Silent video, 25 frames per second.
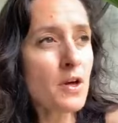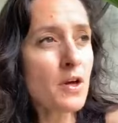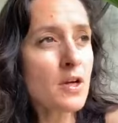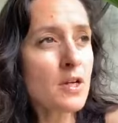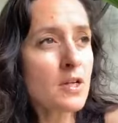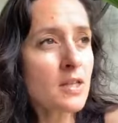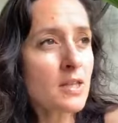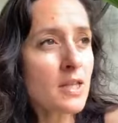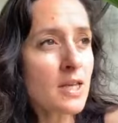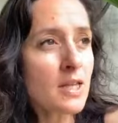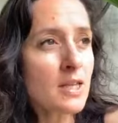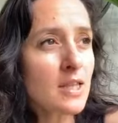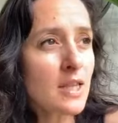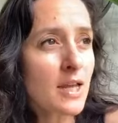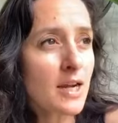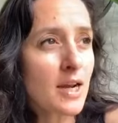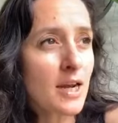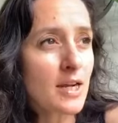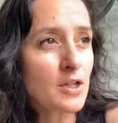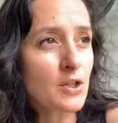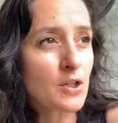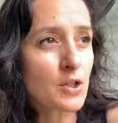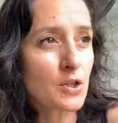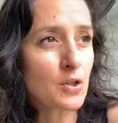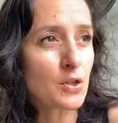third thing that
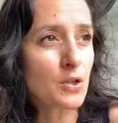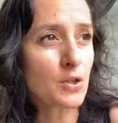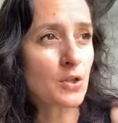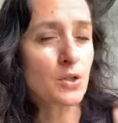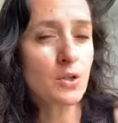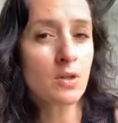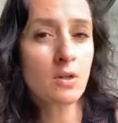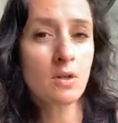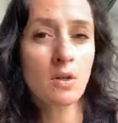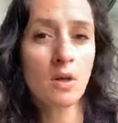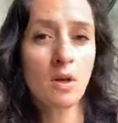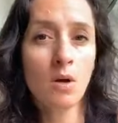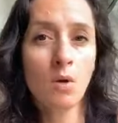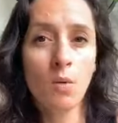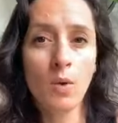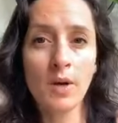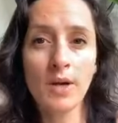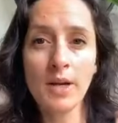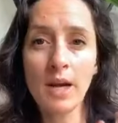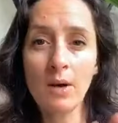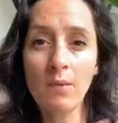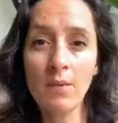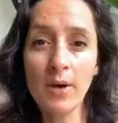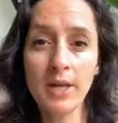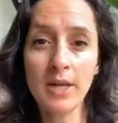I do
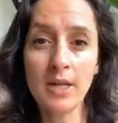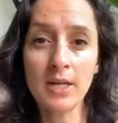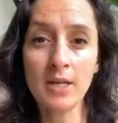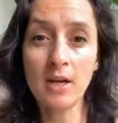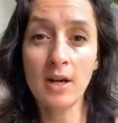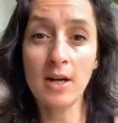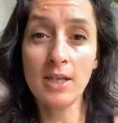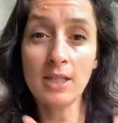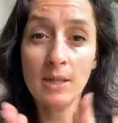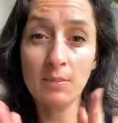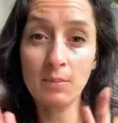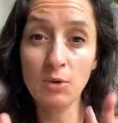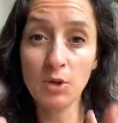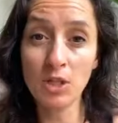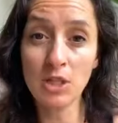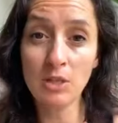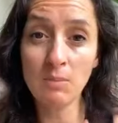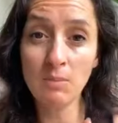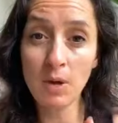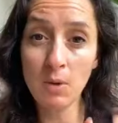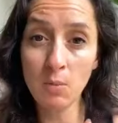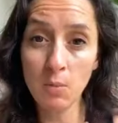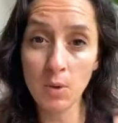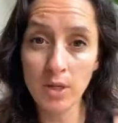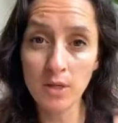when I recognize I'm
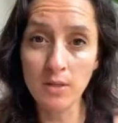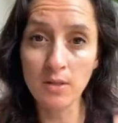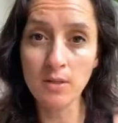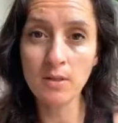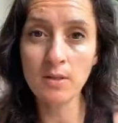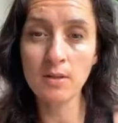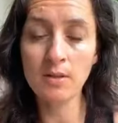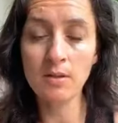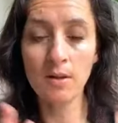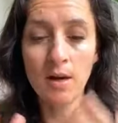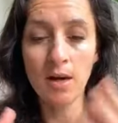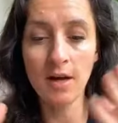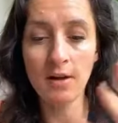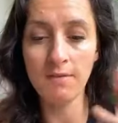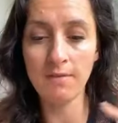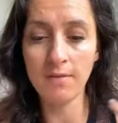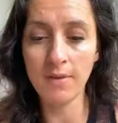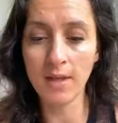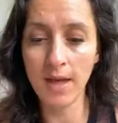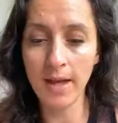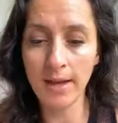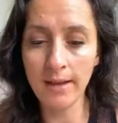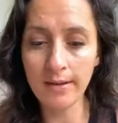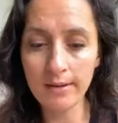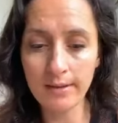using my will,
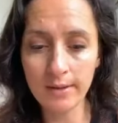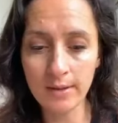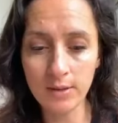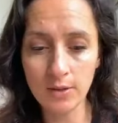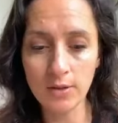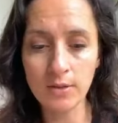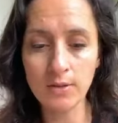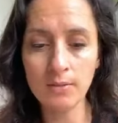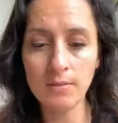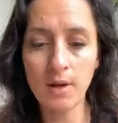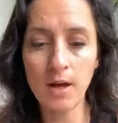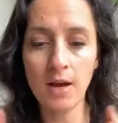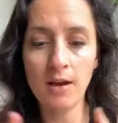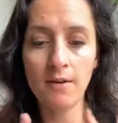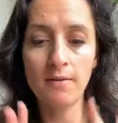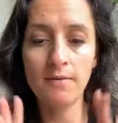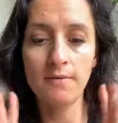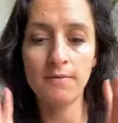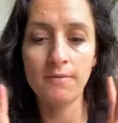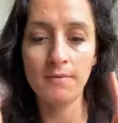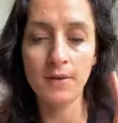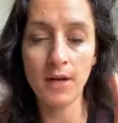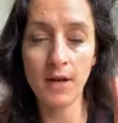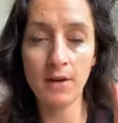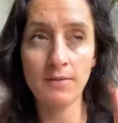
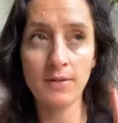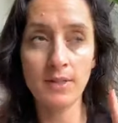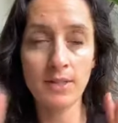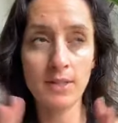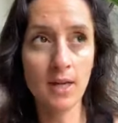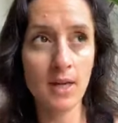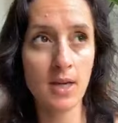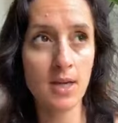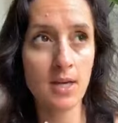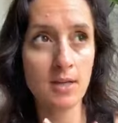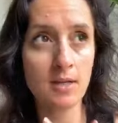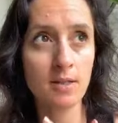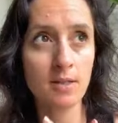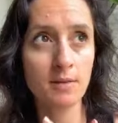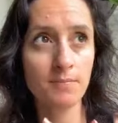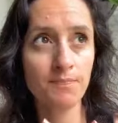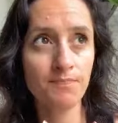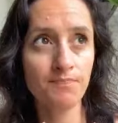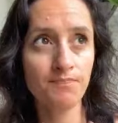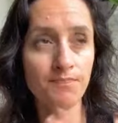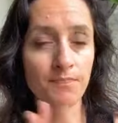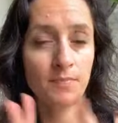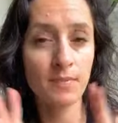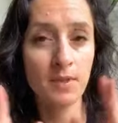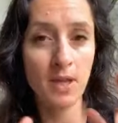I've said,
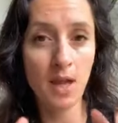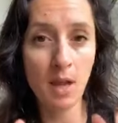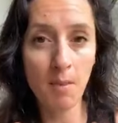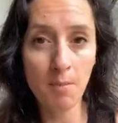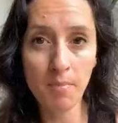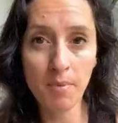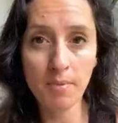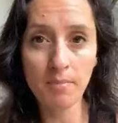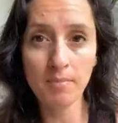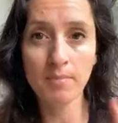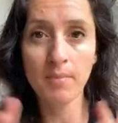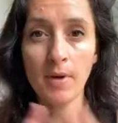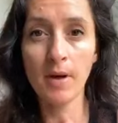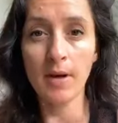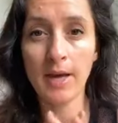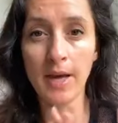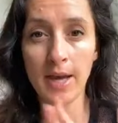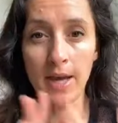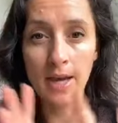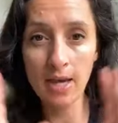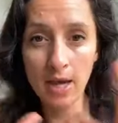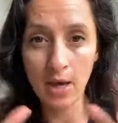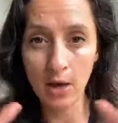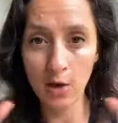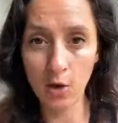yep,
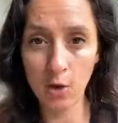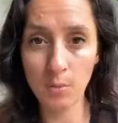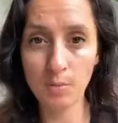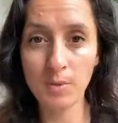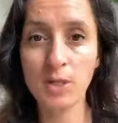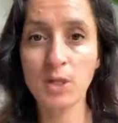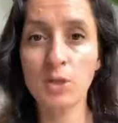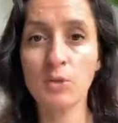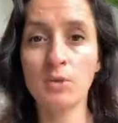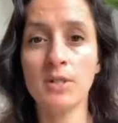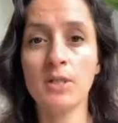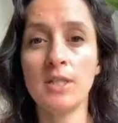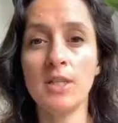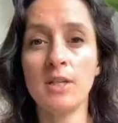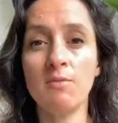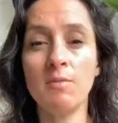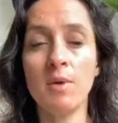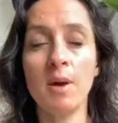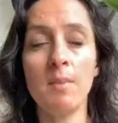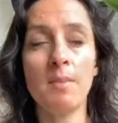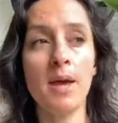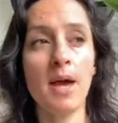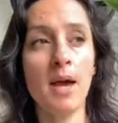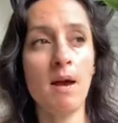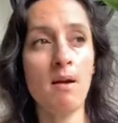okay, I'm open to receive
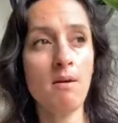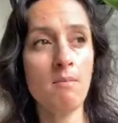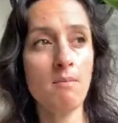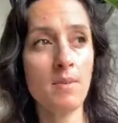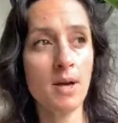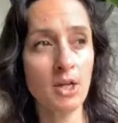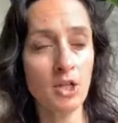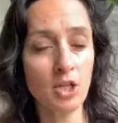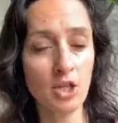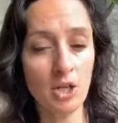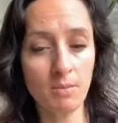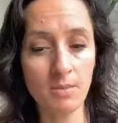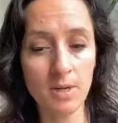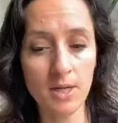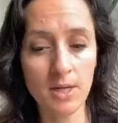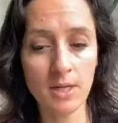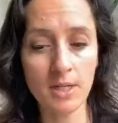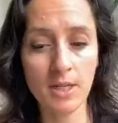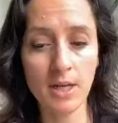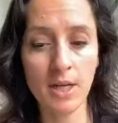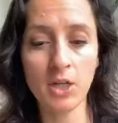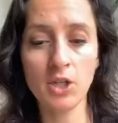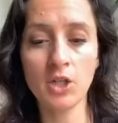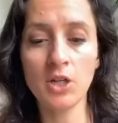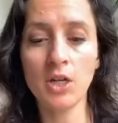my power, my
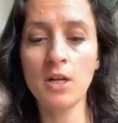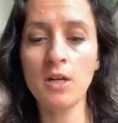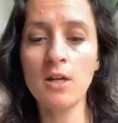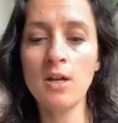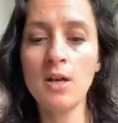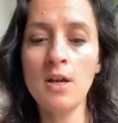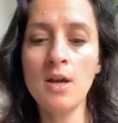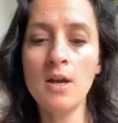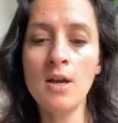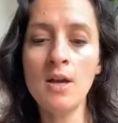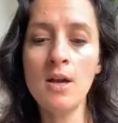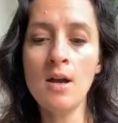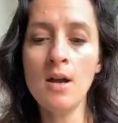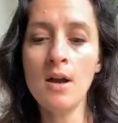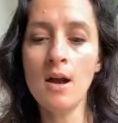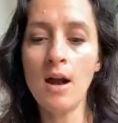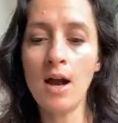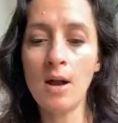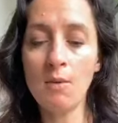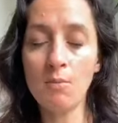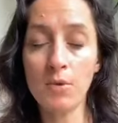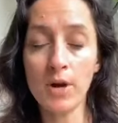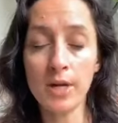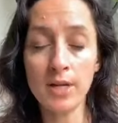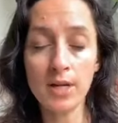shamanic nature.
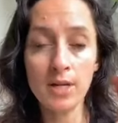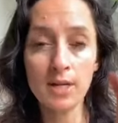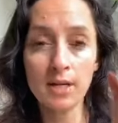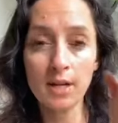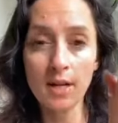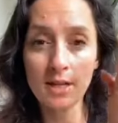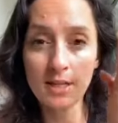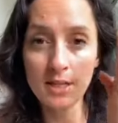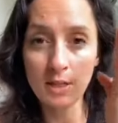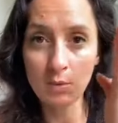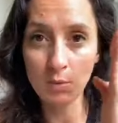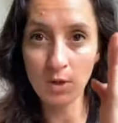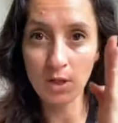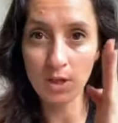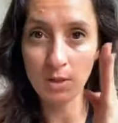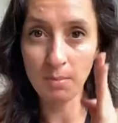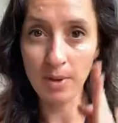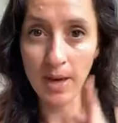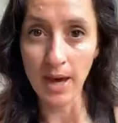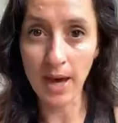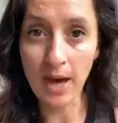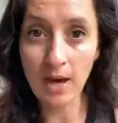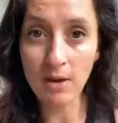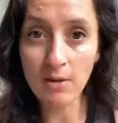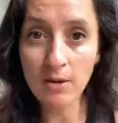I'm recognizing where the
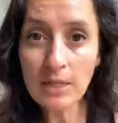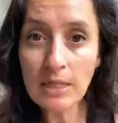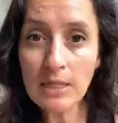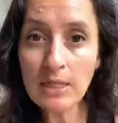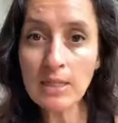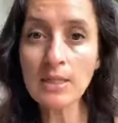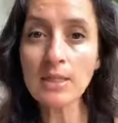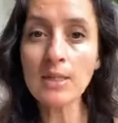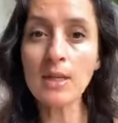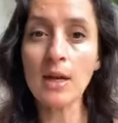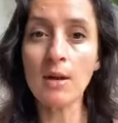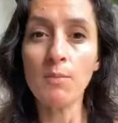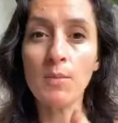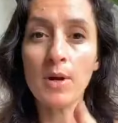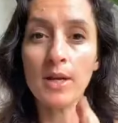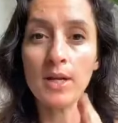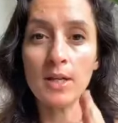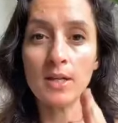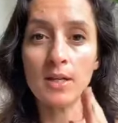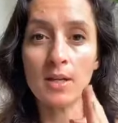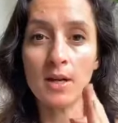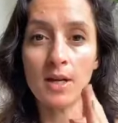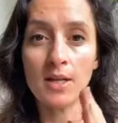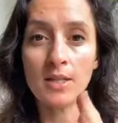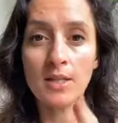power is. I'm
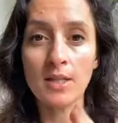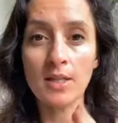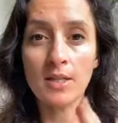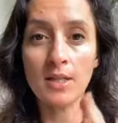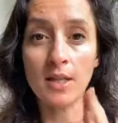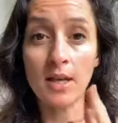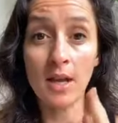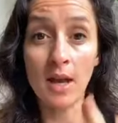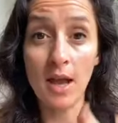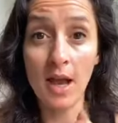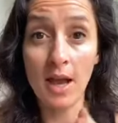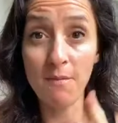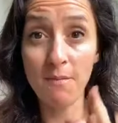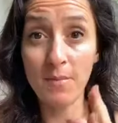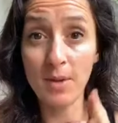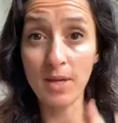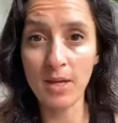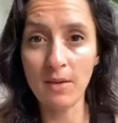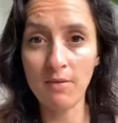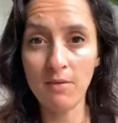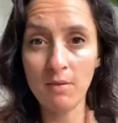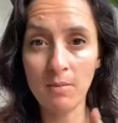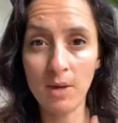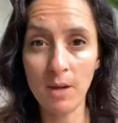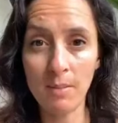recognizing that I have been
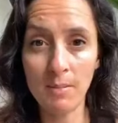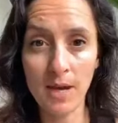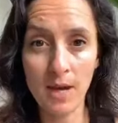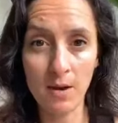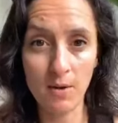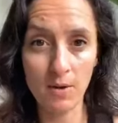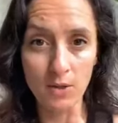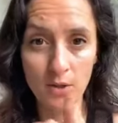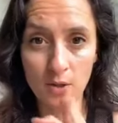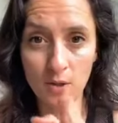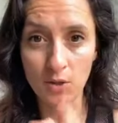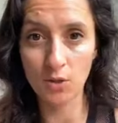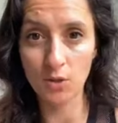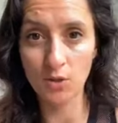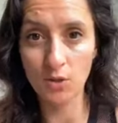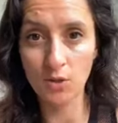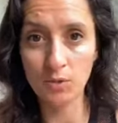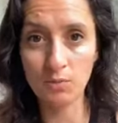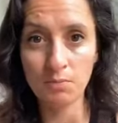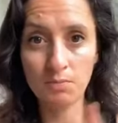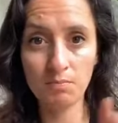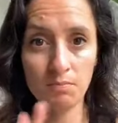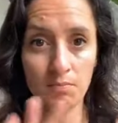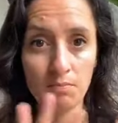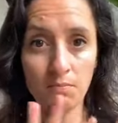giving my power
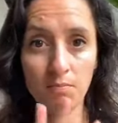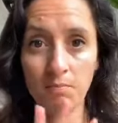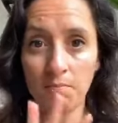to